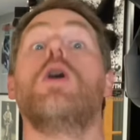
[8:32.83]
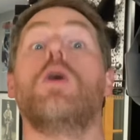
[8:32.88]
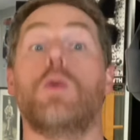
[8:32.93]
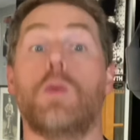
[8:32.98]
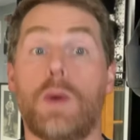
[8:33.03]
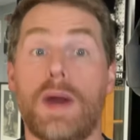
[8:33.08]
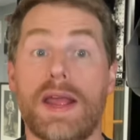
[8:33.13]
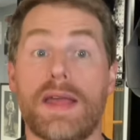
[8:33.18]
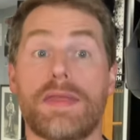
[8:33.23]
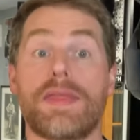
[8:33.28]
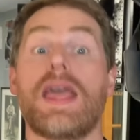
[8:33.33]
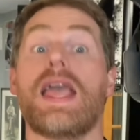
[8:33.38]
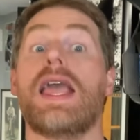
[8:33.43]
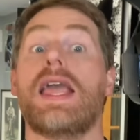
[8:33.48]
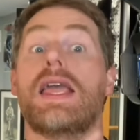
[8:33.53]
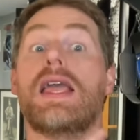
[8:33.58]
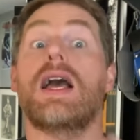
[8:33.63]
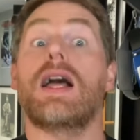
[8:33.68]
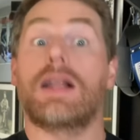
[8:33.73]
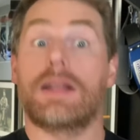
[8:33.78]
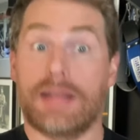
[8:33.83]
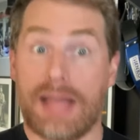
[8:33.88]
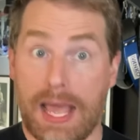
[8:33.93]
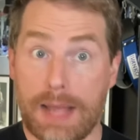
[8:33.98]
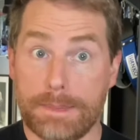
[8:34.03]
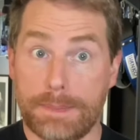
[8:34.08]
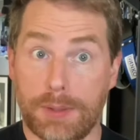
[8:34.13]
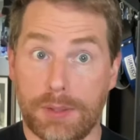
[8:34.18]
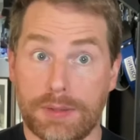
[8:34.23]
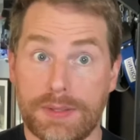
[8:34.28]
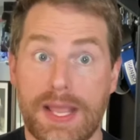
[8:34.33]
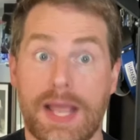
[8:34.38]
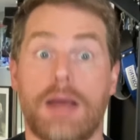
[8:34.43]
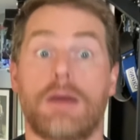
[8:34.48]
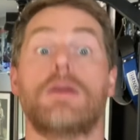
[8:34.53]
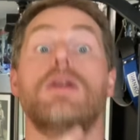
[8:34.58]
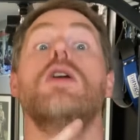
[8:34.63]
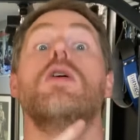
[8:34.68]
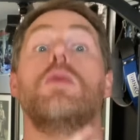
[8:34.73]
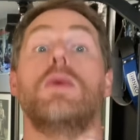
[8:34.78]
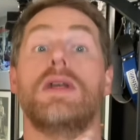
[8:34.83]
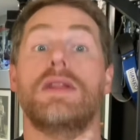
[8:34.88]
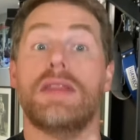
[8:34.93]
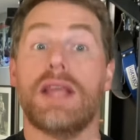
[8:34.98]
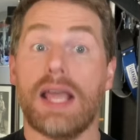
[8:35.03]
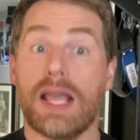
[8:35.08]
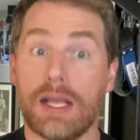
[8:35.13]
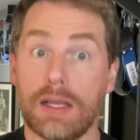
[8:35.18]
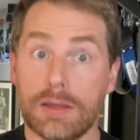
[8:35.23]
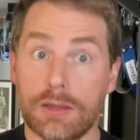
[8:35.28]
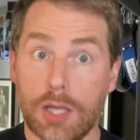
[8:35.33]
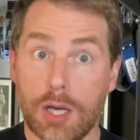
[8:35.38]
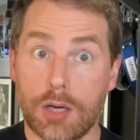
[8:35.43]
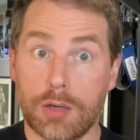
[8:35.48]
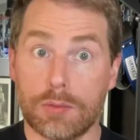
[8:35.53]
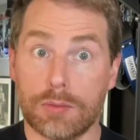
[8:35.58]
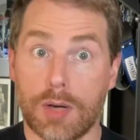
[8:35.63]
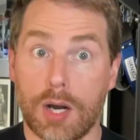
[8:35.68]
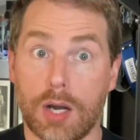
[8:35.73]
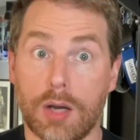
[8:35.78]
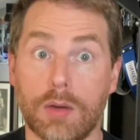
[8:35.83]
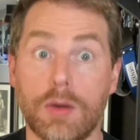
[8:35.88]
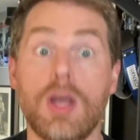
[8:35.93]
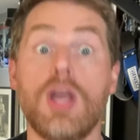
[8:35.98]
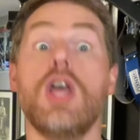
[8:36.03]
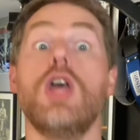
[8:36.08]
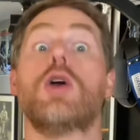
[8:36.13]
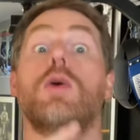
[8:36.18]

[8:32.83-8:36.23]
with a lat pull down, with a low row,